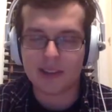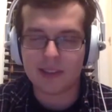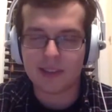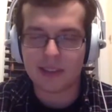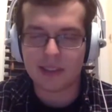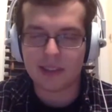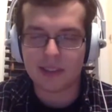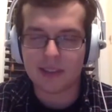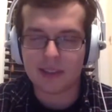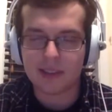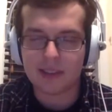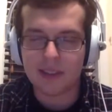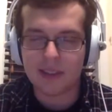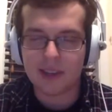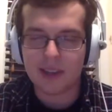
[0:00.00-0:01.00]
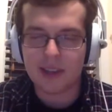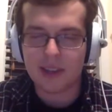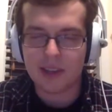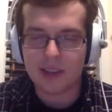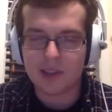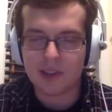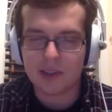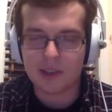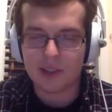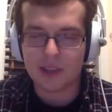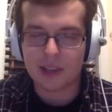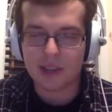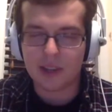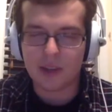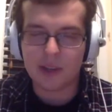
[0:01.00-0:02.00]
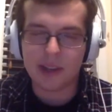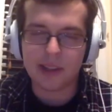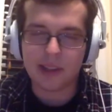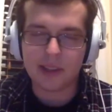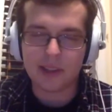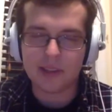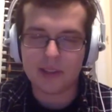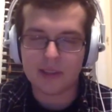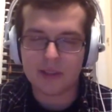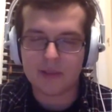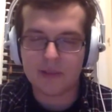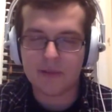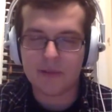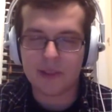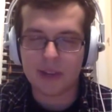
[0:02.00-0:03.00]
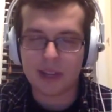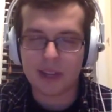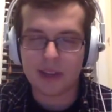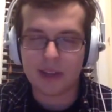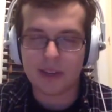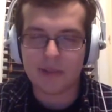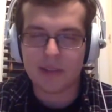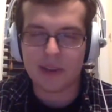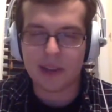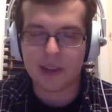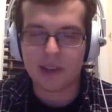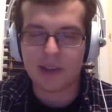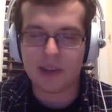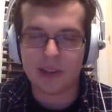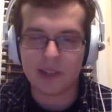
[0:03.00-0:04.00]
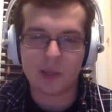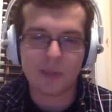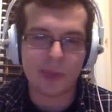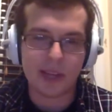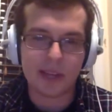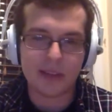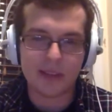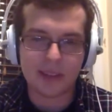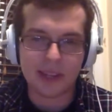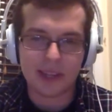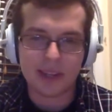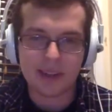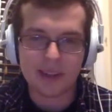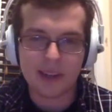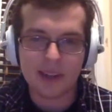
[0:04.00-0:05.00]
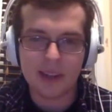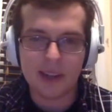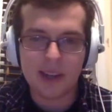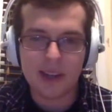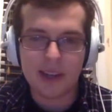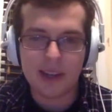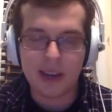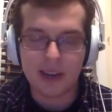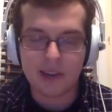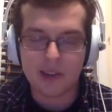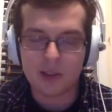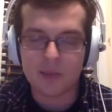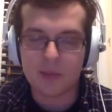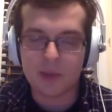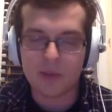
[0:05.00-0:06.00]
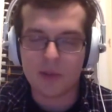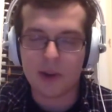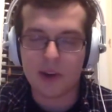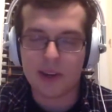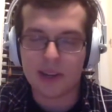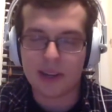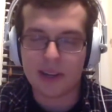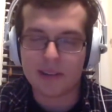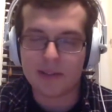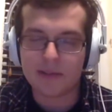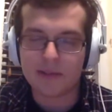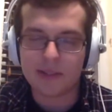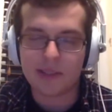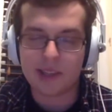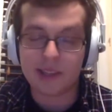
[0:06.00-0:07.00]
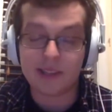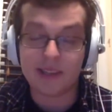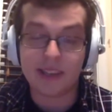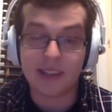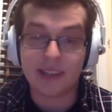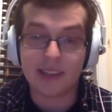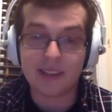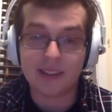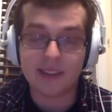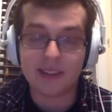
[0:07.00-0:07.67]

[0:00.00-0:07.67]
like, it's just like, okay, that's funny enough that I could expand on that. And it's just been running since then.